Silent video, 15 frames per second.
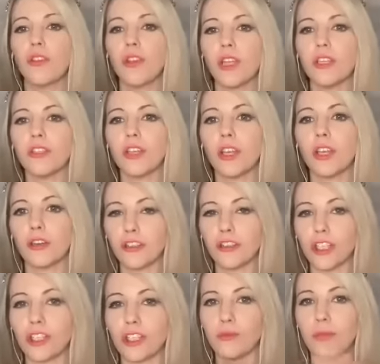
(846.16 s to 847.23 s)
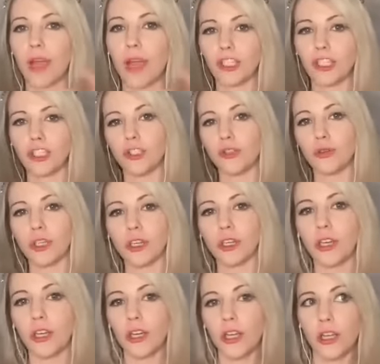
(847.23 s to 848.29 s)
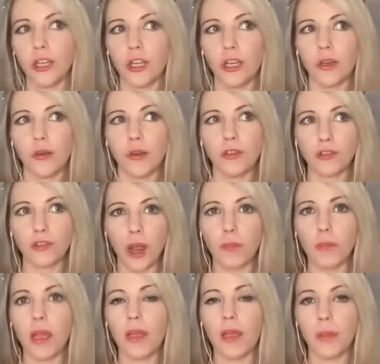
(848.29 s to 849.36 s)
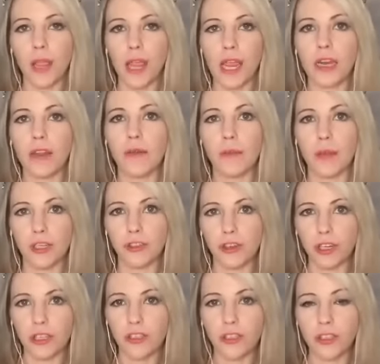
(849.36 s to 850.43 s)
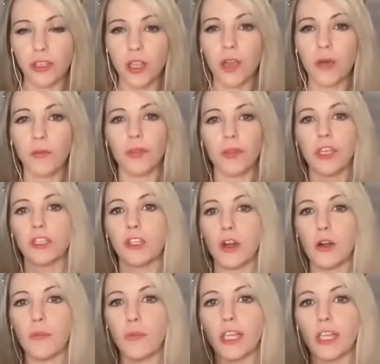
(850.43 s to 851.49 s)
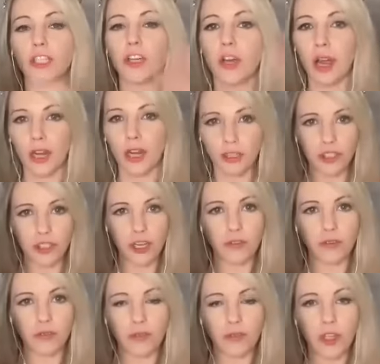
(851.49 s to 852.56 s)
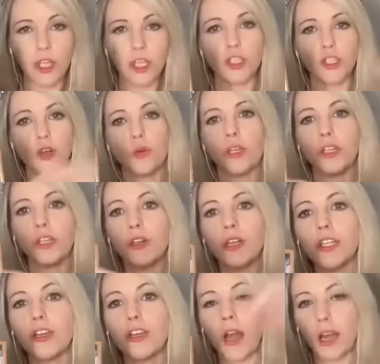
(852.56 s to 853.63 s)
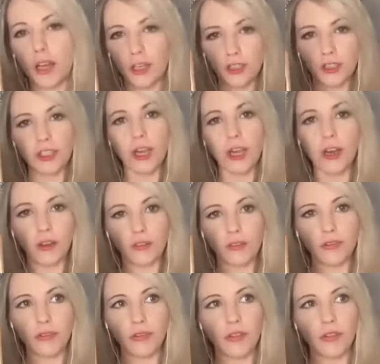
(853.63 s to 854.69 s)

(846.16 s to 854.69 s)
these energies match your trauma and pain in the matrix, but they don't match your higher self. So when you're in your higher self,